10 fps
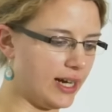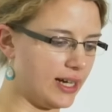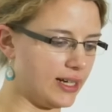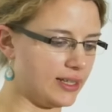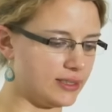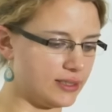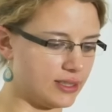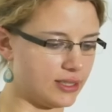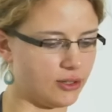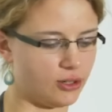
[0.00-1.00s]

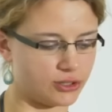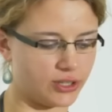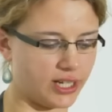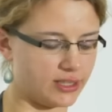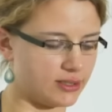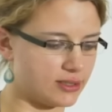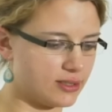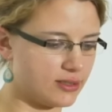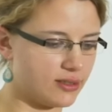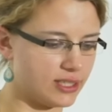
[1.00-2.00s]
And also
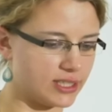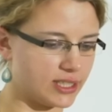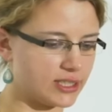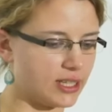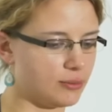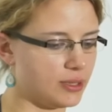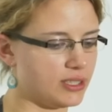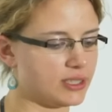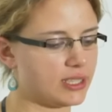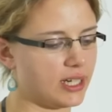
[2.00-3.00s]
hence these
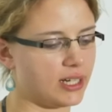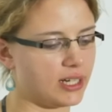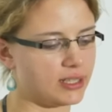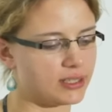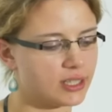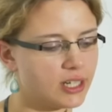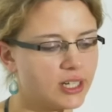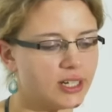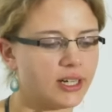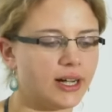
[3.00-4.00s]
examples. And
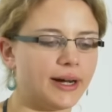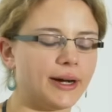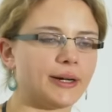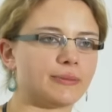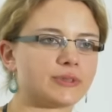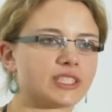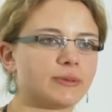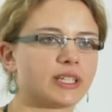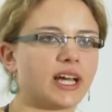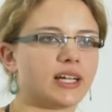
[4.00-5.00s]

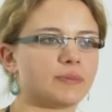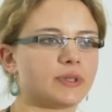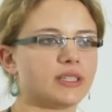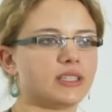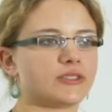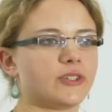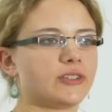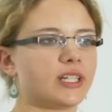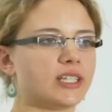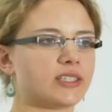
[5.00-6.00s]
summing up, it's
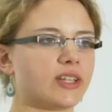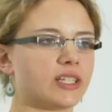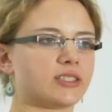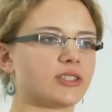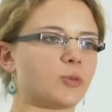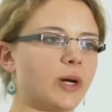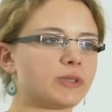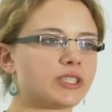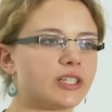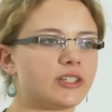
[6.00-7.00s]
very nice that it's on
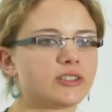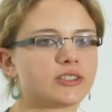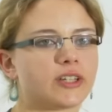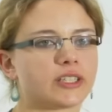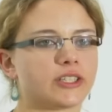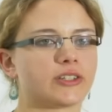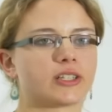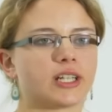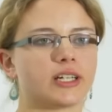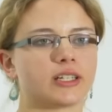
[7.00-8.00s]
web standards, that you're
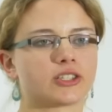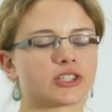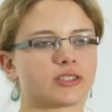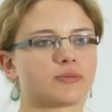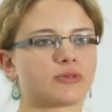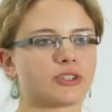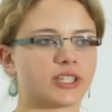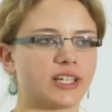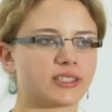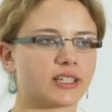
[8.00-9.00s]
not like just
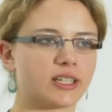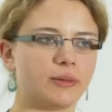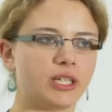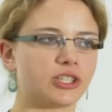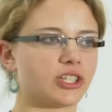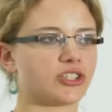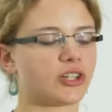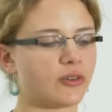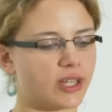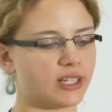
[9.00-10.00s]
processing an image and
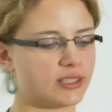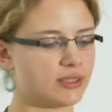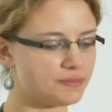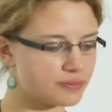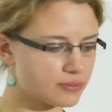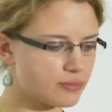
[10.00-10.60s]
show this,